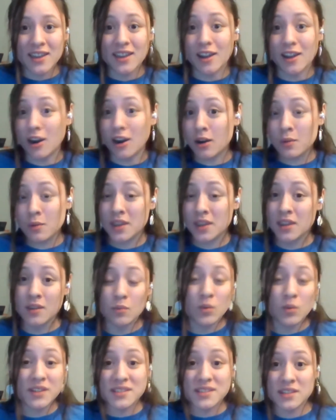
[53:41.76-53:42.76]
Are we,
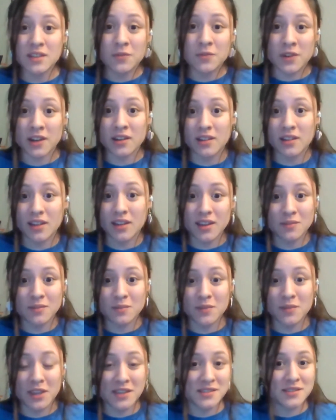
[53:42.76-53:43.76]
what's different?
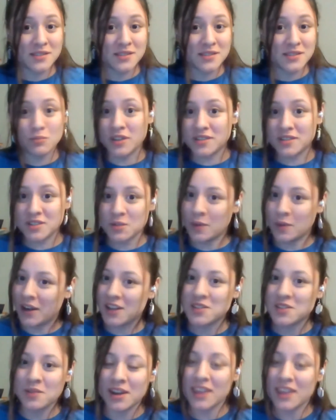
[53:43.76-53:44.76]
Um, is, was
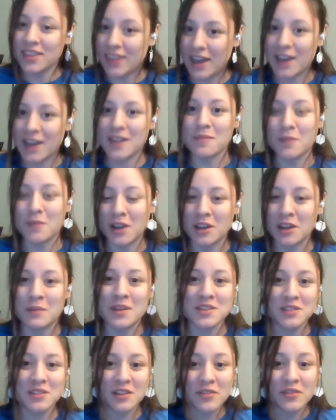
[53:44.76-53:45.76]
2020 that
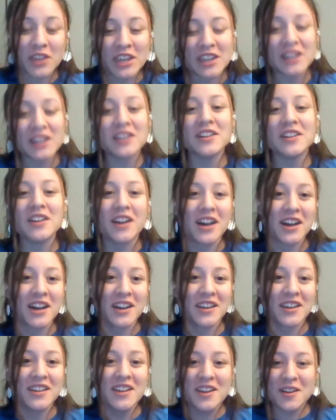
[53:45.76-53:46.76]
monumental of a year?
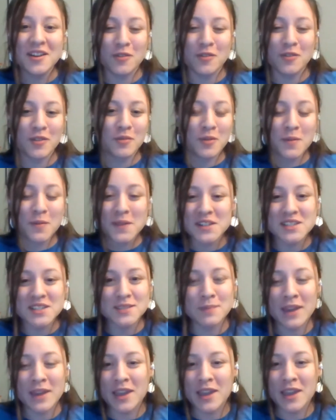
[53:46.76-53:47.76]
Uh, or were we just
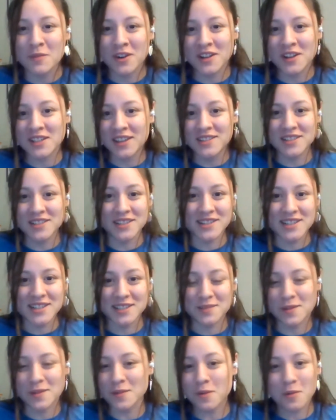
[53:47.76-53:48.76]
paying more attention because
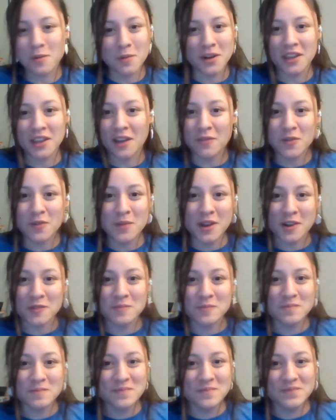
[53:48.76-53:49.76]
we were working from home?